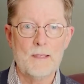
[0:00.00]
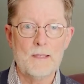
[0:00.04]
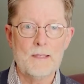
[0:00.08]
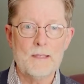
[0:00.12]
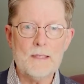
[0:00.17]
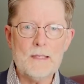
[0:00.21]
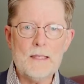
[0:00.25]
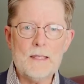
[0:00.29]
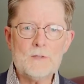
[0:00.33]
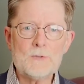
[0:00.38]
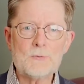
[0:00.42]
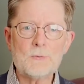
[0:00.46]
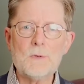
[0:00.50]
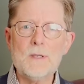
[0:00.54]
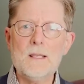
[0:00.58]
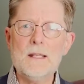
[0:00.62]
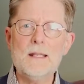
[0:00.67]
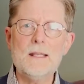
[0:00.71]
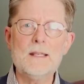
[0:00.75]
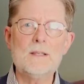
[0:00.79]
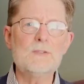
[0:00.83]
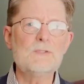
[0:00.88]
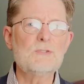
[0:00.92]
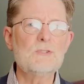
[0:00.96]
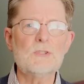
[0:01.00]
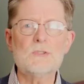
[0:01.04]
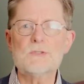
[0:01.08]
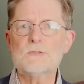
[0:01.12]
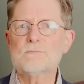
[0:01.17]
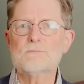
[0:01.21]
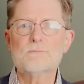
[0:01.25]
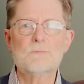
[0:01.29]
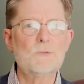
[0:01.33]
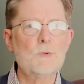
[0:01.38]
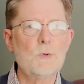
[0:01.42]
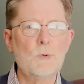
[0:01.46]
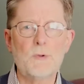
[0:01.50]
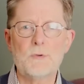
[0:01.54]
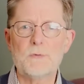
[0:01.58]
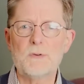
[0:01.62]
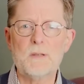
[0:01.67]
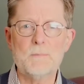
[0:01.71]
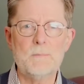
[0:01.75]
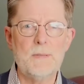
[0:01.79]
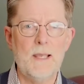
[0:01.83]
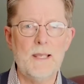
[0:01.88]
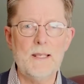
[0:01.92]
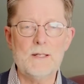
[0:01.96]
Each reading is just 2 or
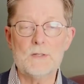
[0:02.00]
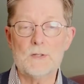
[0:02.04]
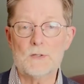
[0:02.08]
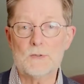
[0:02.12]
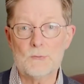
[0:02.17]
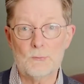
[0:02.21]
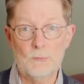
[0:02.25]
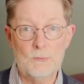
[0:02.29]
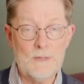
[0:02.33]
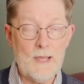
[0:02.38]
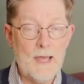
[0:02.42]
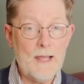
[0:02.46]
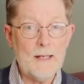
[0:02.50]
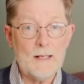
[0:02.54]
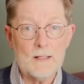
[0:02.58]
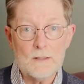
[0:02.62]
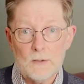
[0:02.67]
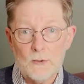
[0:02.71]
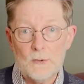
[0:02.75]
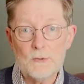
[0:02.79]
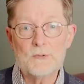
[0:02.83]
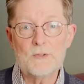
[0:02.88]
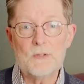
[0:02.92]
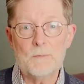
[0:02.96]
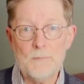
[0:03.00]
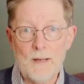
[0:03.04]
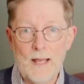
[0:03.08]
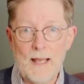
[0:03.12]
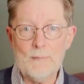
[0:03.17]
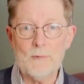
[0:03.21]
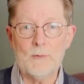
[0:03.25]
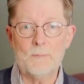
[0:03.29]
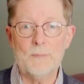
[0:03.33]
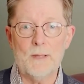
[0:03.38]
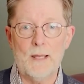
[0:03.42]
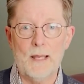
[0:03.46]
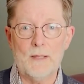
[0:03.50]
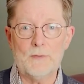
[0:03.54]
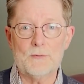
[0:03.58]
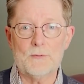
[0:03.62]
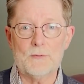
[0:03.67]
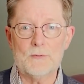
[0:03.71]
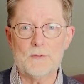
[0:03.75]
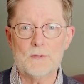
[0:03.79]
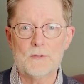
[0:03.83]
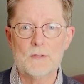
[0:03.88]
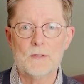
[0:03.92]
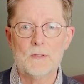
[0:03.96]
3 pages, and that includes the Bible
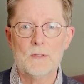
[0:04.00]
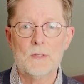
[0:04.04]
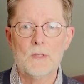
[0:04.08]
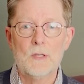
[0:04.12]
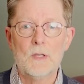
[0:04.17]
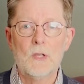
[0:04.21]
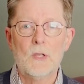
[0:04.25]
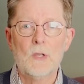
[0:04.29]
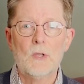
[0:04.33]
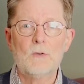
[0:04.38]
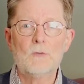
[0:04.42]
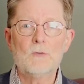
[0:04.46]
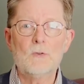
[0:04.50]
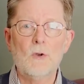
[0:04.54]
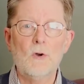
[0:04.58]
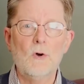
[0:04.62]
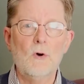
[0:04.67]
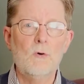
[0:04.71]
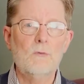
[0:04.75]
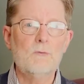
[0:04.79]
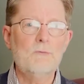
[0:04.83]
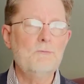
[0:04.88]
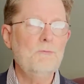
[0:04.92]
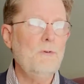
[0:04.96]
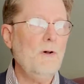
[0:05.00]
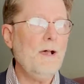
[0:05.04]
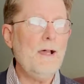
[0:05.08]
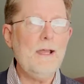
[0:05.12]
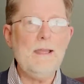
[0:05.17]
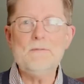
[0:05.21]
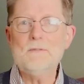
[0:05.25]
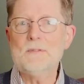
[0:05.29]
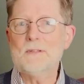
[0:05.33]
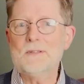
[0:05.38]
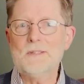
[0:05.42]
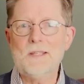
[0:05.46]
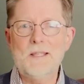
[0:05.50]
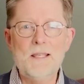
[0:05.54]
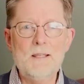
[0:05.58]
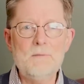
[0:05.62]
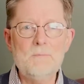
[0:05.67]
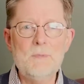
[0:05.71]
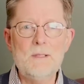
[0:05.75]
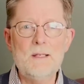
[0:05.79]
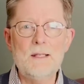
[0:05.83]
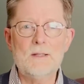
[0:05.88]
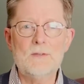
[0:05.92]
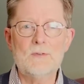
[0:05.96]
passage. So 5 to 10
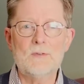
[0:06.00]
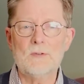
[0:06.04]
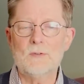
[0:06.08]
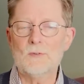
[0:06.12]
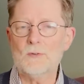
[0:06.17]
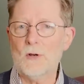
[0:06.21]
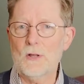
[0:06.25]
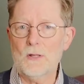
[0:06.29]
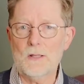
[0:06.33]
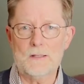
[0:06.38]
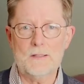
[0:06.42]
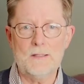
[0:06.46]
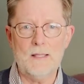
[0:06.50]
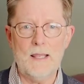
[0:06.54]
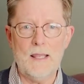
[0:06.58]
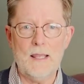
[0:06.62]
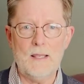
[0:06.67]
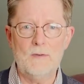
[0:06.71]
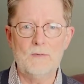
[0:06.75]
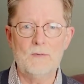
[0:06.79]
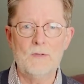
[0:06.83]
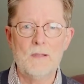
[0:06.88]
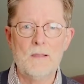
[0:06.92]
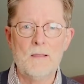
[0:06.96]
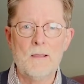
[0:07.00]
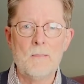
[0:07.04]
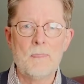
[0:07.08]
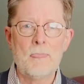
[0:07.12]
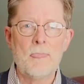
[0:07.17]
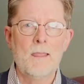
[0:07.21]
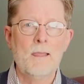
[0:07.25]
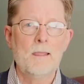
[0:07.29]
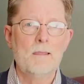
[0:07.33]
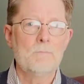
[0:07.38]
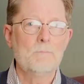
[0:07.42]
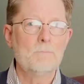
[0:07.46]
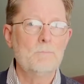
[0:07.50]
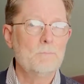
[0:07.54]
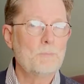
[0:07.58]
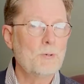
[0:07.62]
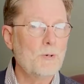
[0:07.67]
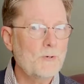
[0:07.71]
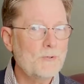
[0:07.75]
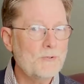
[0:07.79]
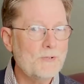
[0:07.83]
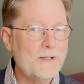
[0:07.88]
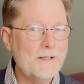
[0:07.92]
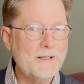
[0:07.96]
minutes is all it takes.
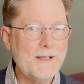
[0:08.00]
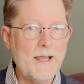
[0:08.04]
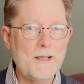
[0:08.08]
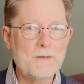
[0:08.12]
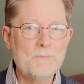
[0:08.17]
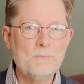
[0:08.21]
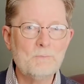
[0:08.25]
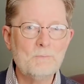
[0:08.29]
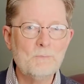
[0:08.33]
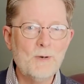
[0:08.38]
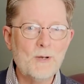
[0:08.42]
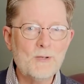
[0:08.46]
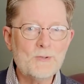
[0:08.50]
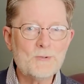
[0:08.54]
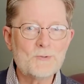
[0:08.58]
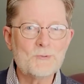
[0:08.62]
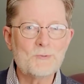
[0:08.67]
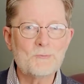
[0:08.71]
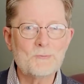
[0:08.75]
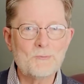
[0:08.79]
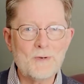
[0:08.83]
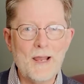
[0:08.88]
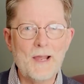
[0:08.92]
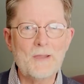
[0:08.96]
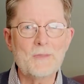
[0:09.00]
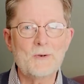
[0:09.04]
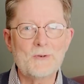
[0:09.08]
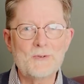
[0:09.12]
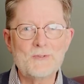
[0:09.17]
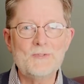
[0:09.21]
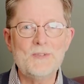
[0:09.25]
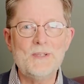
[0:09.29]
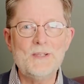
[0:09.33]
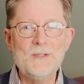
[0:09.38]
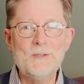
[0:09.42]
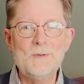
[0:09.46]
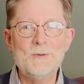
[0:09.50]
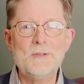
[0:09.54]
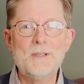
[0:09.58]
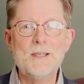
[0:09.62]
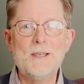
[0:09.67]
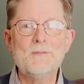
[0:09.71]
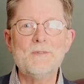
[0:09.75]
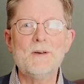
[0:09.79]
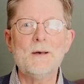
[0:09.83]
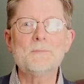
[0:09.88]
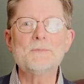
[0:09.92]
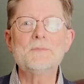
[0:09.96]
Personally, I'd much rather see you
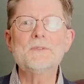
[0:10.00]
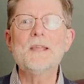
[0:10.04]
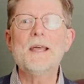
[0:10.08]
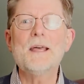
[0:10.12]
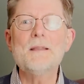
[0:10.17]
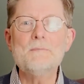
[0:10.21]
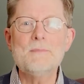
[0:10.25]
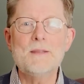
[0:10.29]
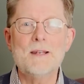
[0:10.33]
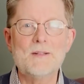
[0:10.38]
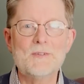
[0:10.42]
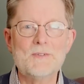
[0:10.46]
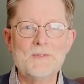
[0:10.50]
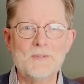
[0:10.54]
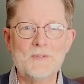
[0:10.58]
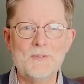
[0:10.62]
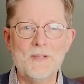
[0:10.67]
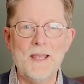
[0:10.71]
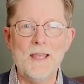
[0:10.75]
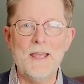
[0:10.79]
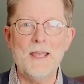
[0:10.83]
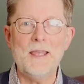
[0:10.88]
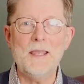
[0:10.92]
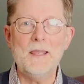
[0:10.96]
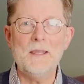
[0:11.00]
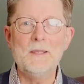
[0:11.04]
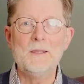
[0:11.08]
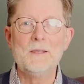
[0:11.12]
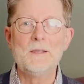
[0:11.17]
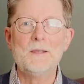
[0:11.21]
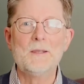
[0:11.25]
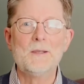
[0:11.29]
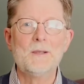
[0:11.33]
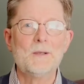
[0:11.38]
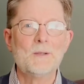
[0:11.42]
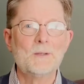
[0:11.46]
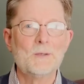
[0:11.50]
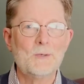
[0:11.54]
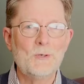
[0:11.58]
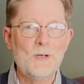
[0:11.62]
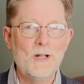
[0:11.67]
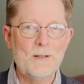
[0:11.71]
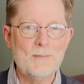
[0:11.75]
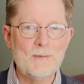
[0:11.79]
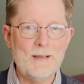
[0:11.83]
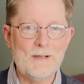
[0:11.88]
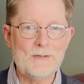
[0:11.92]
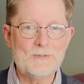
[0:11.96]
give up 10 minutes a day
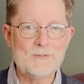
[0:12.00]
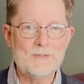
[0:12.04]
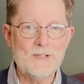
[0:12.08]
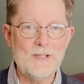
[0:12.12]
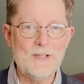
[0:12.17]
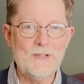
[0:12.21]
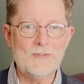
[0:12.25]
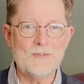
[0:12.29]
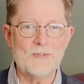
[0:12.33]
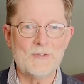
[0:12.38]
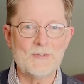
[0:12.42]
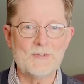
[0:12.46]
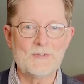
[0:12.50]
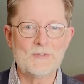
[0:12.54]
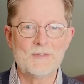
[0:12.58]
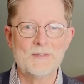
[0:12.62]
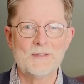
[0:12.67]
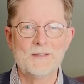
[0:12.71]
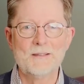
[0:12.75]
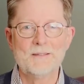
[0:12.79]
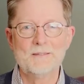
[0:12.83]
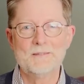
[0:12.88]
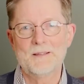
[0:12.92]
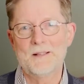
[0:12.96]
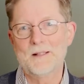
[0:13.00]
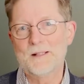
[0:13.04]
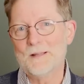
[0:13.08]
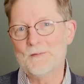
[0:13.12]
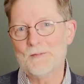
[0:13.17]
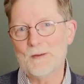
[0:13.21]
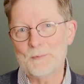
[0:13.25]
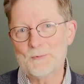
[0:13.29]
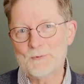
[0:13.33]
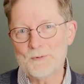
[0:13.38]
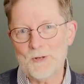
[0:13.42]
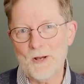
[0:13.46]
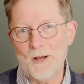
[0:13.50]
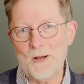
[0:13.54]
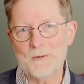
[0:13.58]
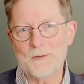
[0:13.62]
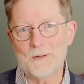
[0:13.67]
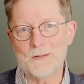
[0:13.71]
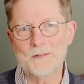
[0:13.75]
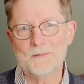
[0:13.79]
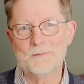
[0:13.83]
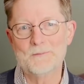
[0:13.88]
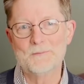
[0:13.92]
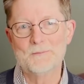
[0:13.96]
learning about Jesus than give up chocolate.